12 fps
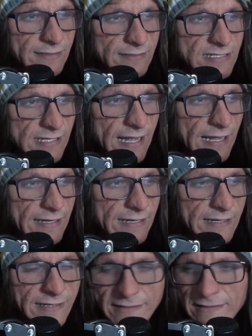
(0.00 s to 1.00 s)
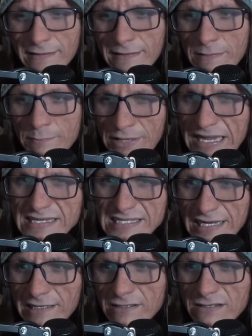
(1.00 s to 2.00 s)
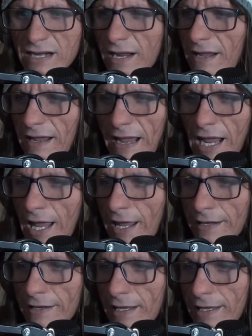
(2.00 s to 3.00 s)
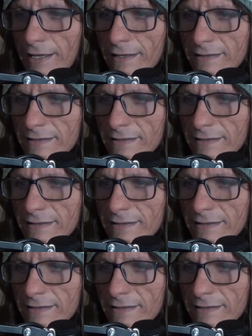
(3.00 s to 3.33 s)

to kind of peace out and uh,